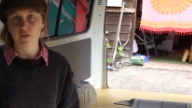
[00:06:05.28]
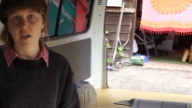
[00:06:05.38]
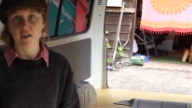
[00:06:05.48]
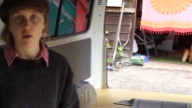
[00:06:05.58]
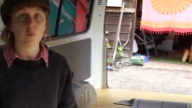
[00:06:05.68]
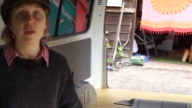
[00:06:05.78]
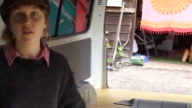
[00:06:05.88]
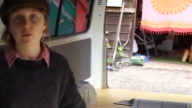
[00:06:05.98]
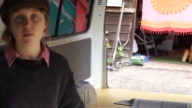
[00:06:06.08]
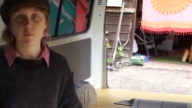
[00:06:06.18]
like a
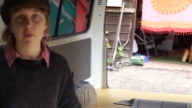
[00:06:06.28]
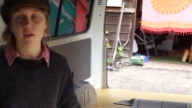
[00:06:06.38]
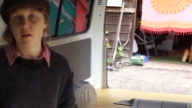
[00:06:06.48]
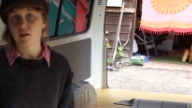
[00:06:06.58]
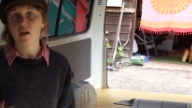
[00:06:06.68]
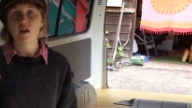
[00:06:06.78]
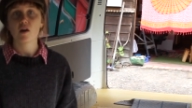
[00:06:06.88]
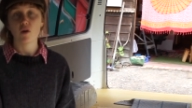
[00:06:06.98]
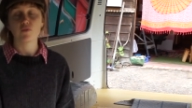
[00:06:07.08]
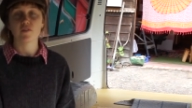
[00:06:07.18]
week or something,
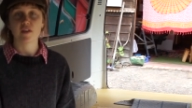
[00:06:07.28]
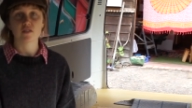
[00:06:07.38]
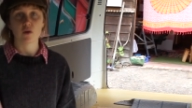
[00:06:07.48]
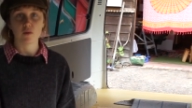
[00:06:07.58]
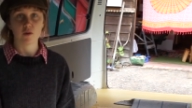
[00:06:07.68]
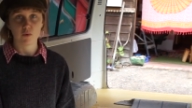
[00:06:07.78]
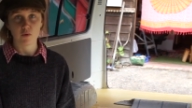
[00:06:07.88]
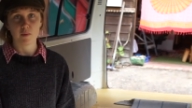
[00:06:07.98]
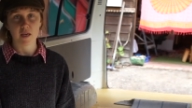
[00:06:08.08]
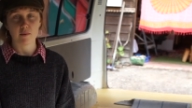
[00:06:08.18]
hopefully that solar
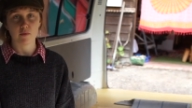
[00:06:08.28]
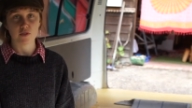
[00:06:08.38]
will be able